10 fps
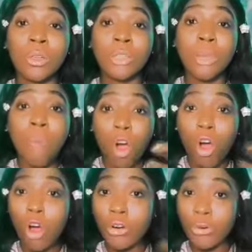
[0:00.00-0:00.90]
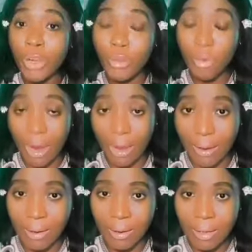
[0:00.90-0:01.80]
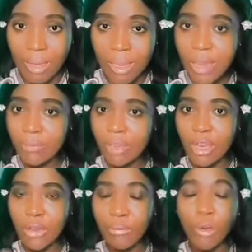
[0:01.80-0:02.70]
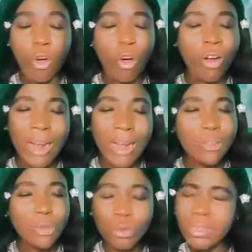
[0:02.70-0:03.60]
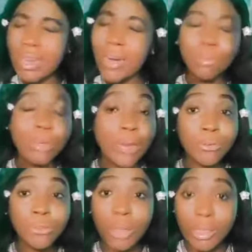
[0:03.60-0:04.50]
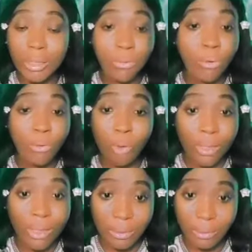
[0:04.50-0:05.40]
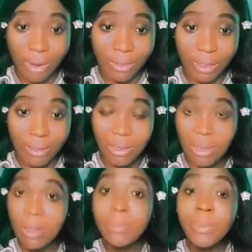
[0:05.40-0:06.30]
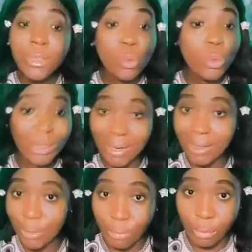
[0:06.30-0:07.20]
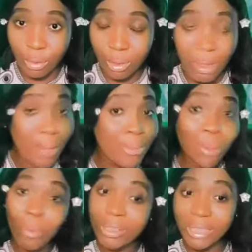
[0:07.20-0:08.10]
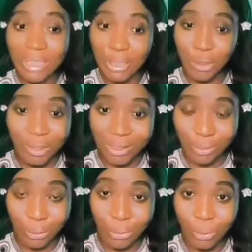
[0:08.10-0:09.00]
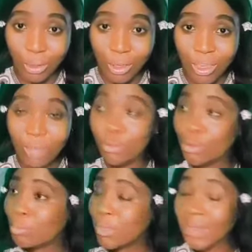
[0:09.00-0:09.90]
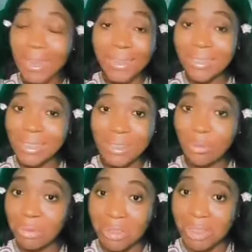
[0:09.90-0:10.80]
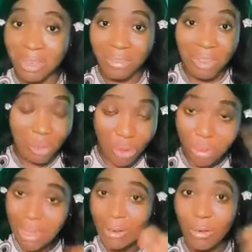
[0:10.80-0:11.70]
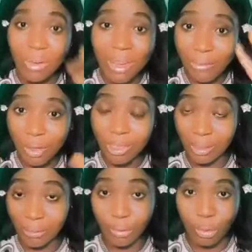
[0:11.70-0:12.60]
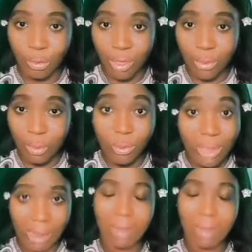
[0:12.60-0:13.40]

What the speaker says: the more hungry you are, if your hunger is so terrible that you've not eaten for 4 days, 5 days, the sweeter the food, the more delicious the food. If Mr. A said this food doesn't have taste, you that have not eaten for 2 days, we say,